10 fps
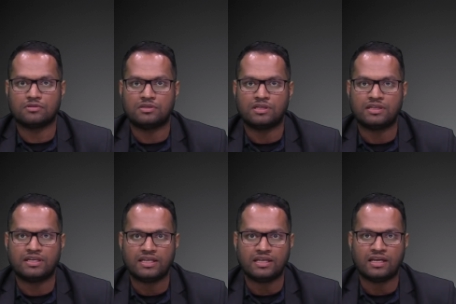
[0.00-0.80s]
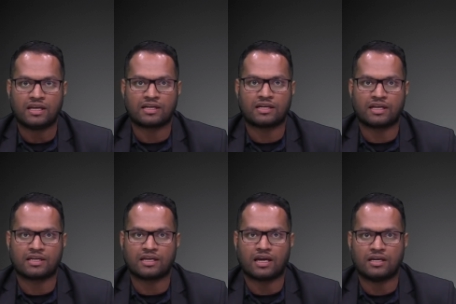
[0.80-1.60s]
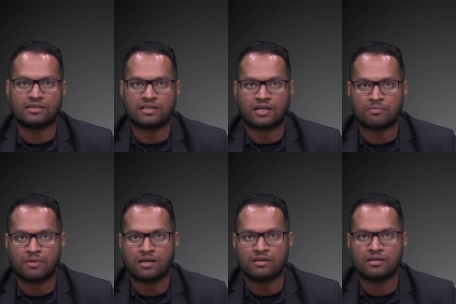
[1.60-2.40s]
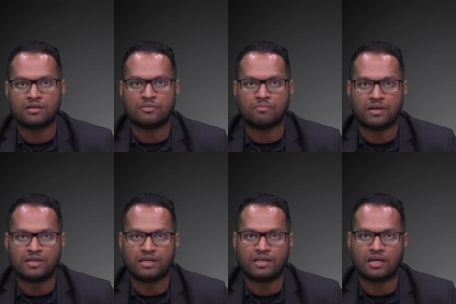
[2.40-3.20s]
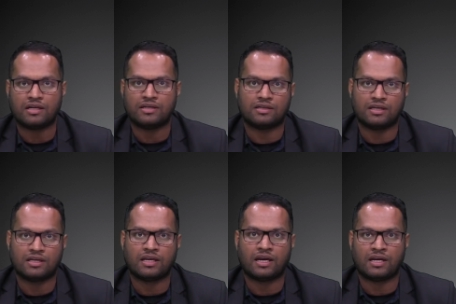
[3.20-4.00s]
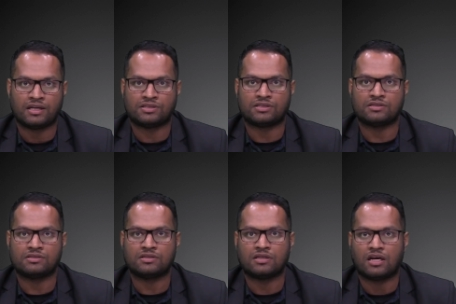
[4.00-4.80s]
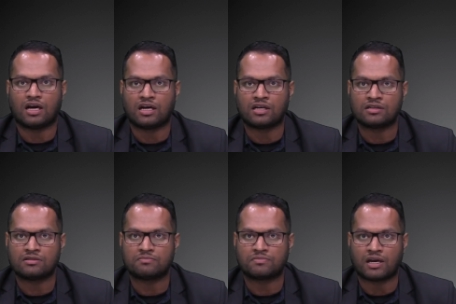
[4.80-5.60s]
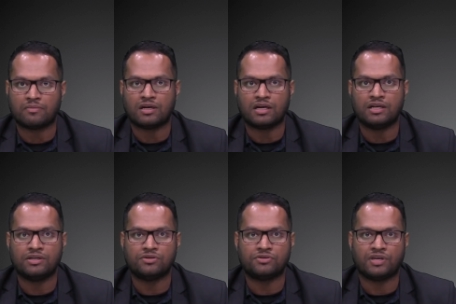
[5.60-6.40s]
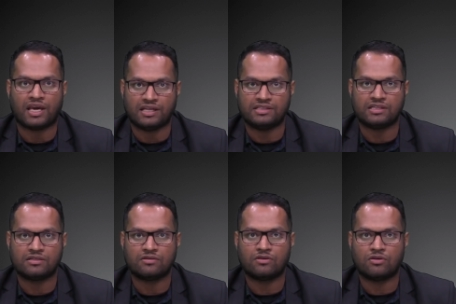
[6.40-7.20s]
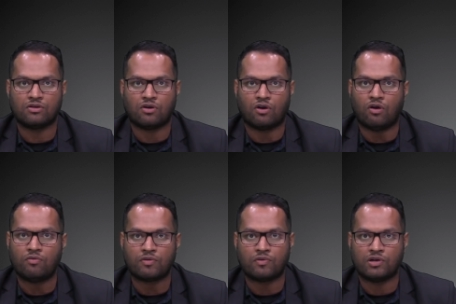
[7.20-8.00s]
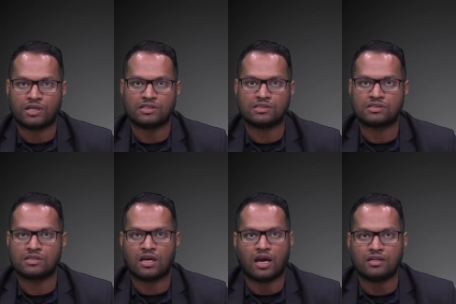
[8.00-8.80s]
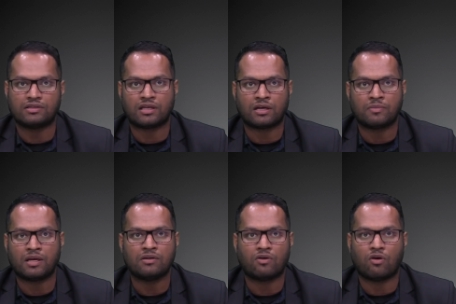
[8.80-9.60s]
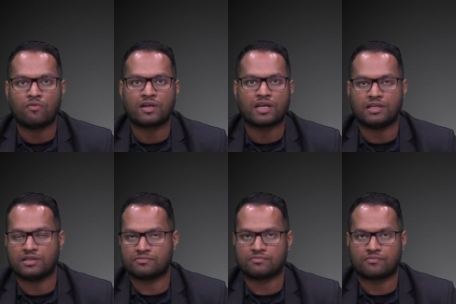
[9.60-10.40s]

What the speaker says: The dielectric and thermal material degradation are primarily due to aging, over voltages, and thermal overheating.